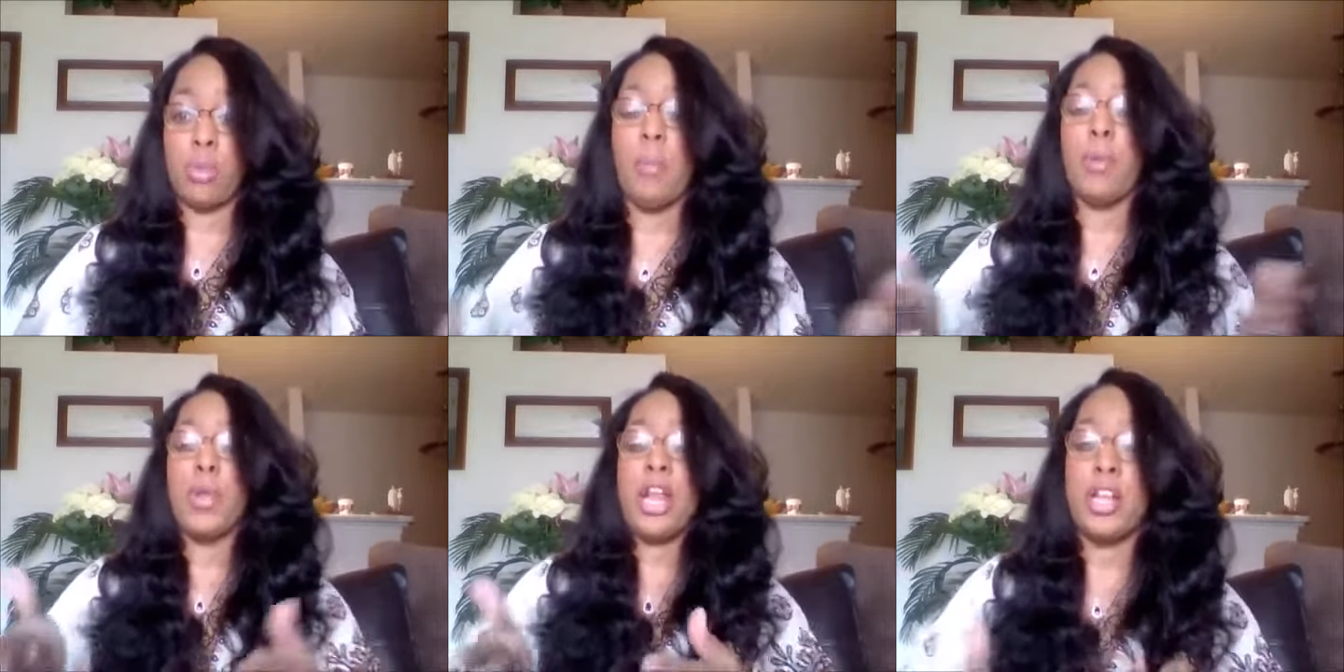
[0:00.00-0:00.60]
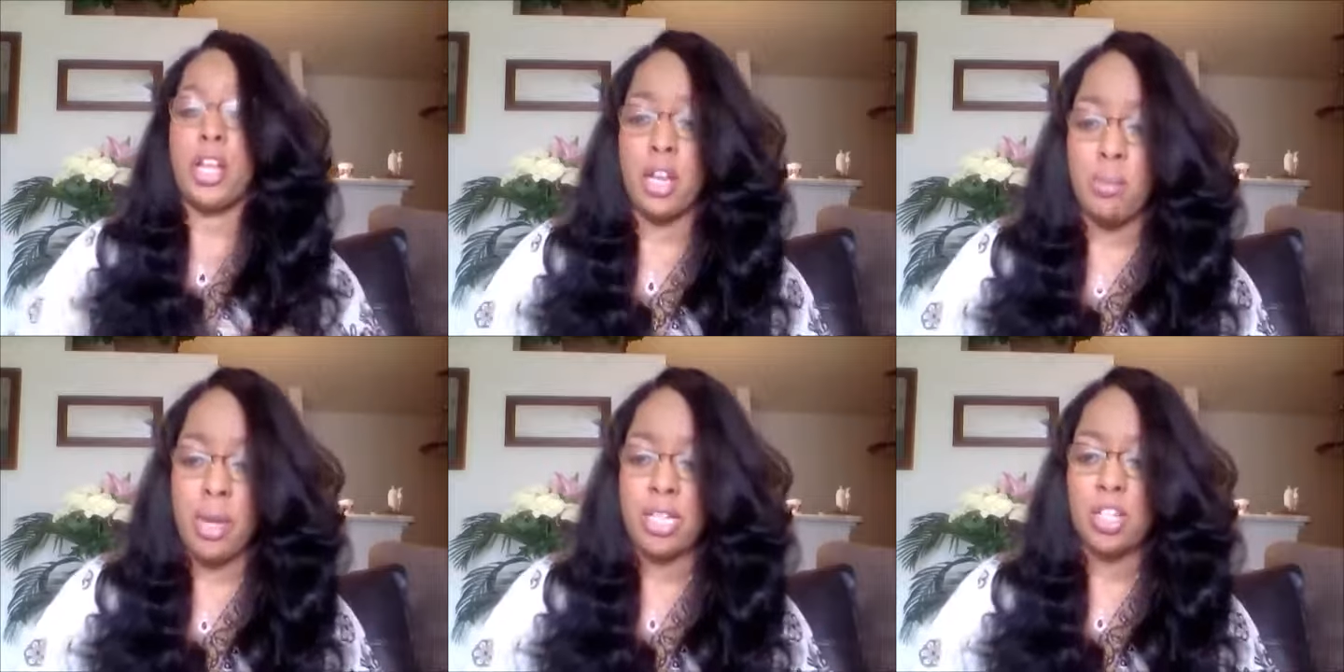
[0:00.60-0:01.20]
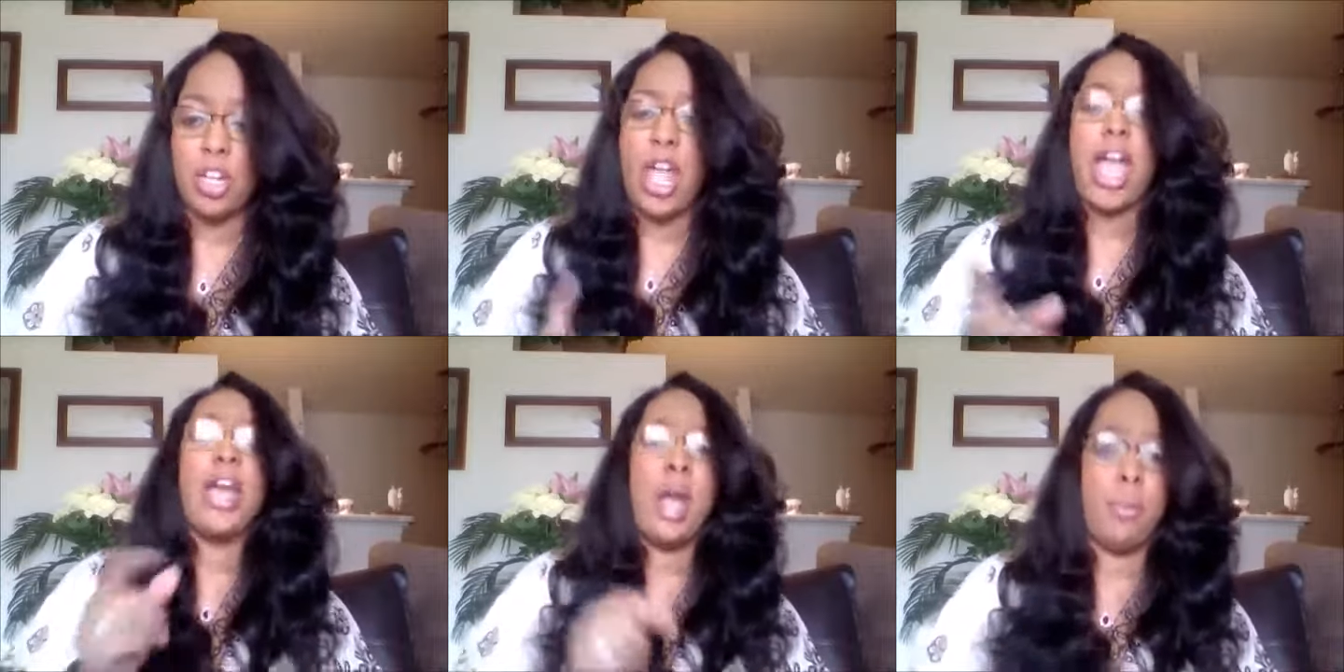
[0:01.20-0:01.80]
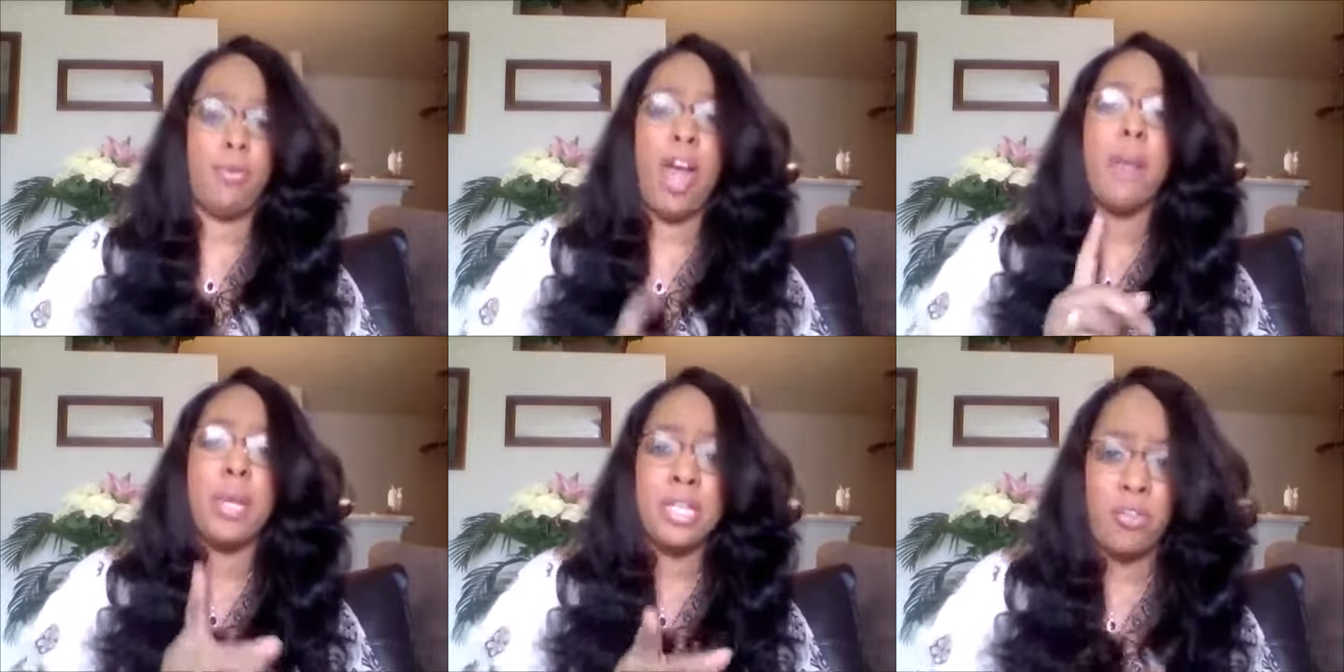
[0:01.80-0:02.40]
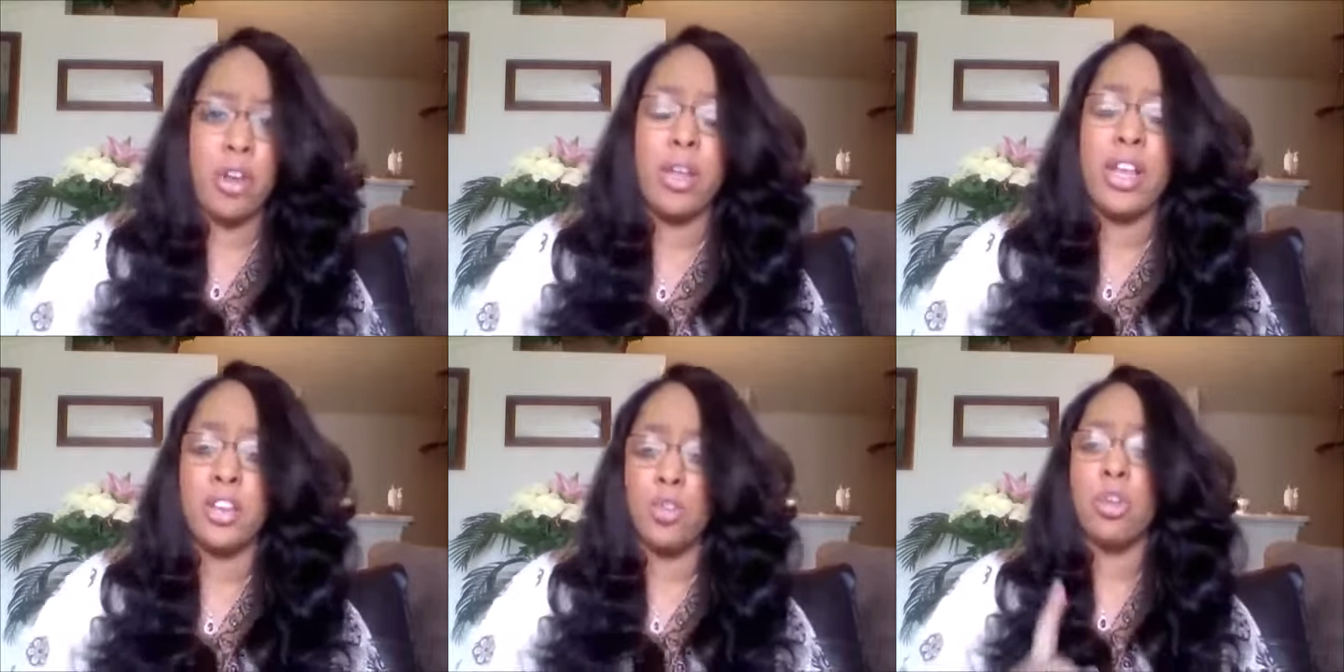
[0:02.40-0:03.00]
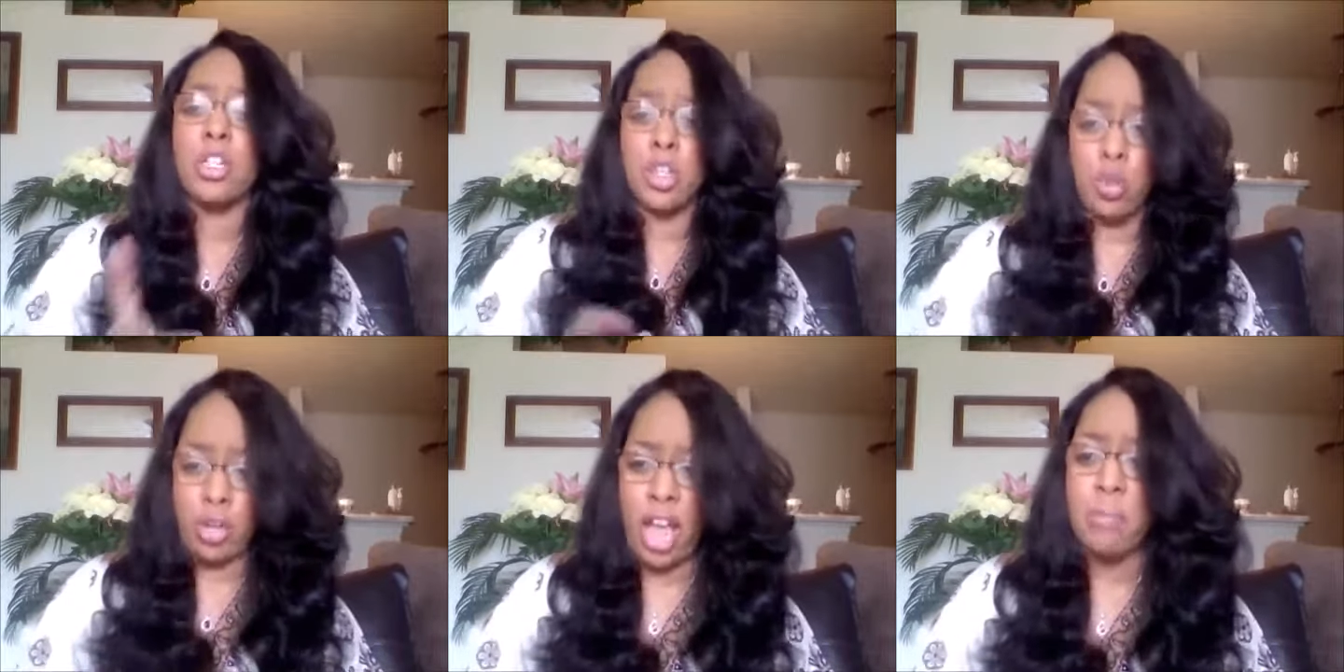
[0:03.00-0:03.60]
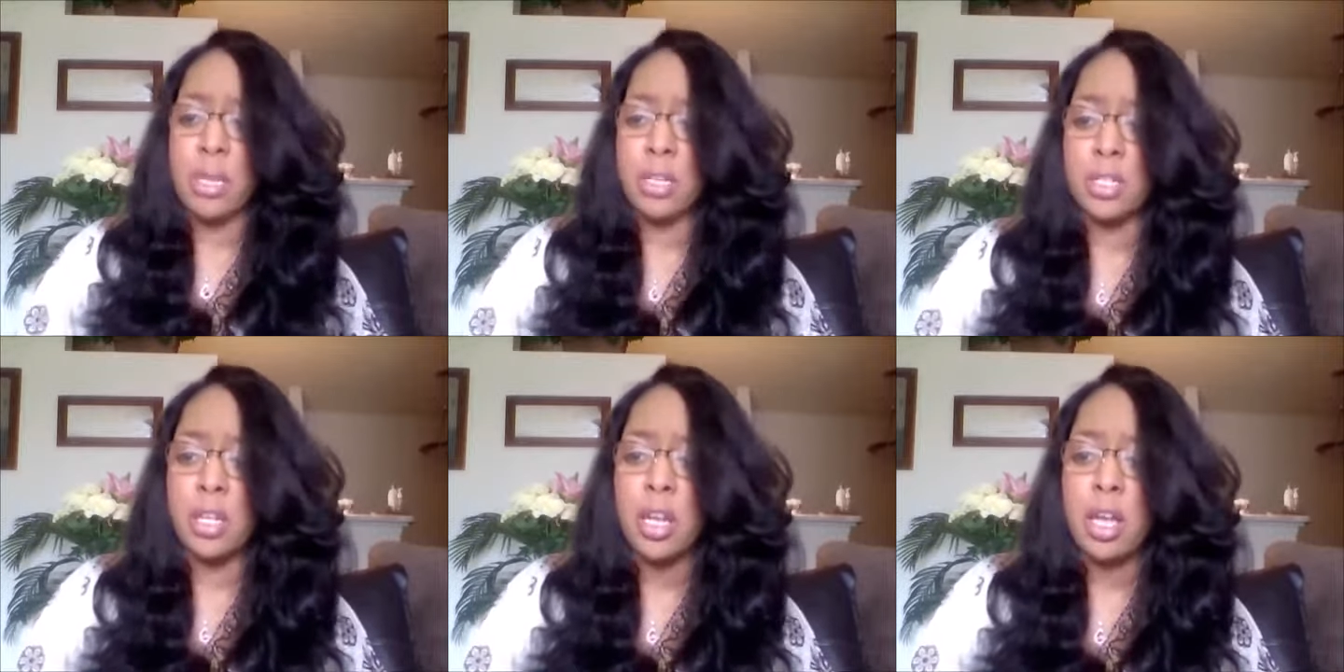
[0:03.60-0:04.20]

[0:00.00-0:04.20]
I'm going to read that again in the message and amplified because I felt led to do it because the Lord gave me this.